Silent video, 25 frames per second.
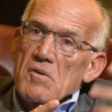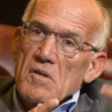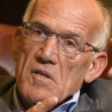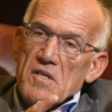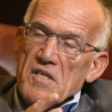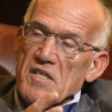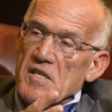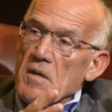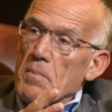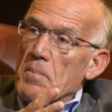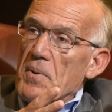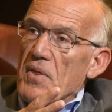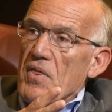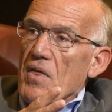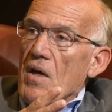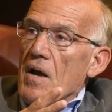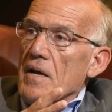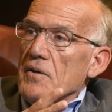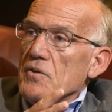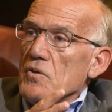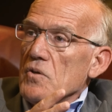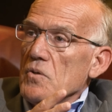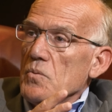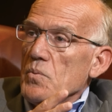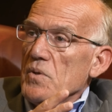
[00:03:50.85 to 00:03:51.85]

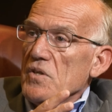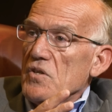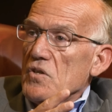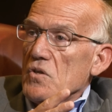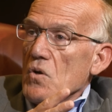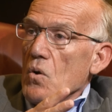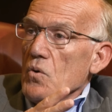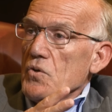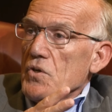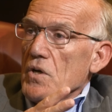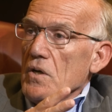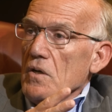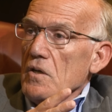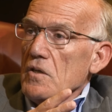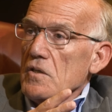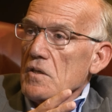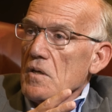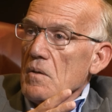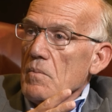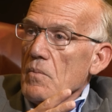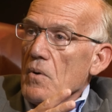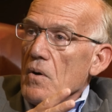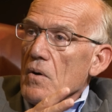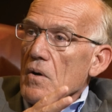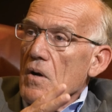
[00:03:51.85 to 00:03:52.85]
sympathizers with
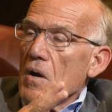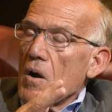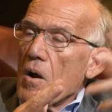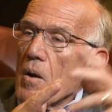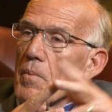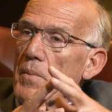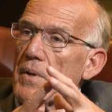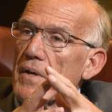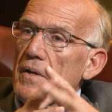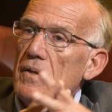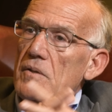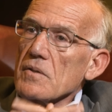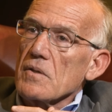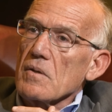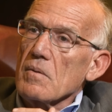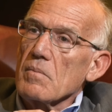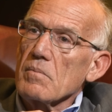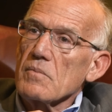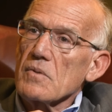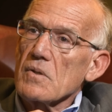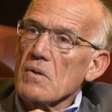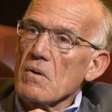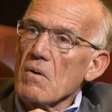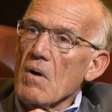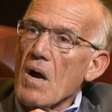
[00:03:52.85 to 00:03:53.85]
socialism or communism.
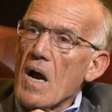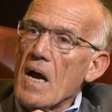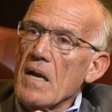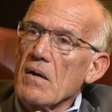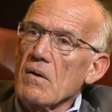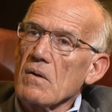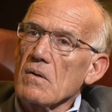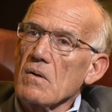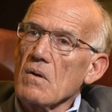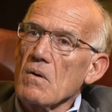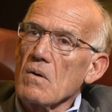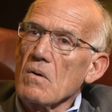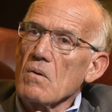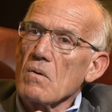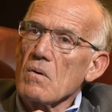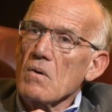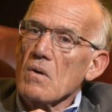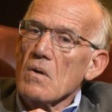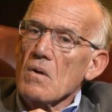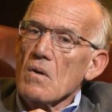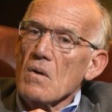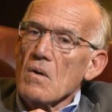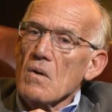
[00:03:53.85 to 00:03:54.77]
So I don't know